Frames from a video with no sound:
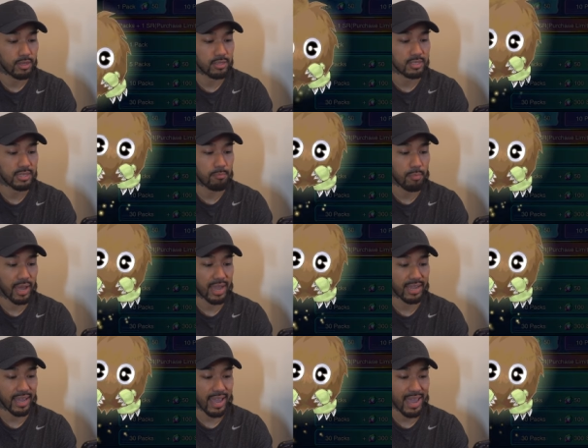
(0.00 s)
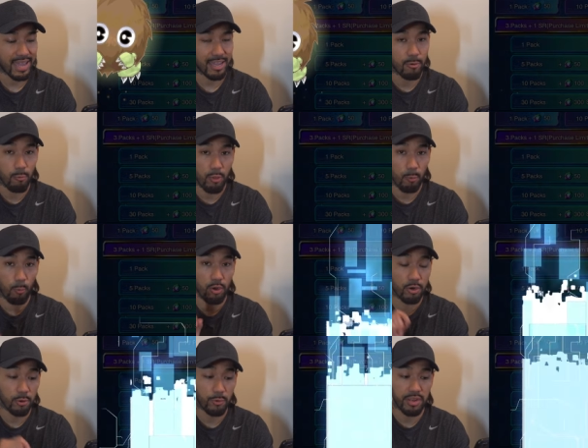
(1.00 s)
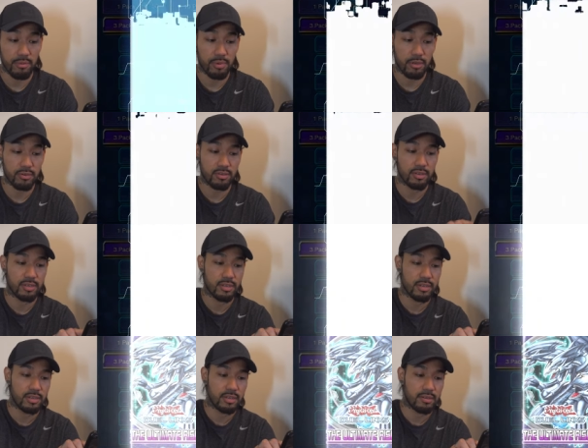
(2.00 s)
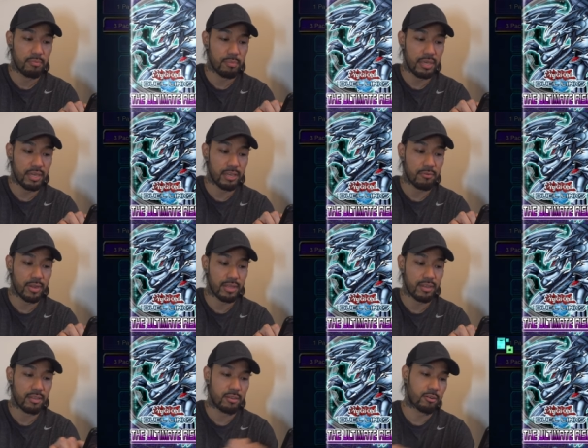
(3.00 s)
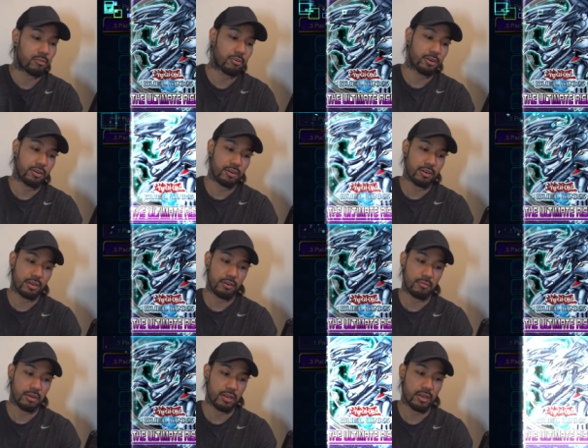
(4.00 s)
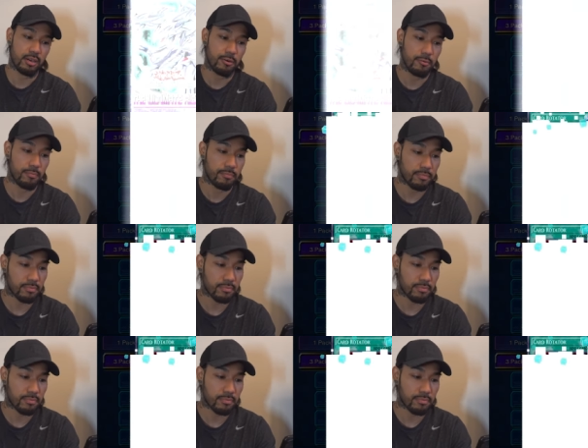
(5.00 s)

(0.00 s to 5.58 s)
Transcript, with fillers: Let's see, pack 8 with one Kuriboh. Peeking right there in the corner. There we go.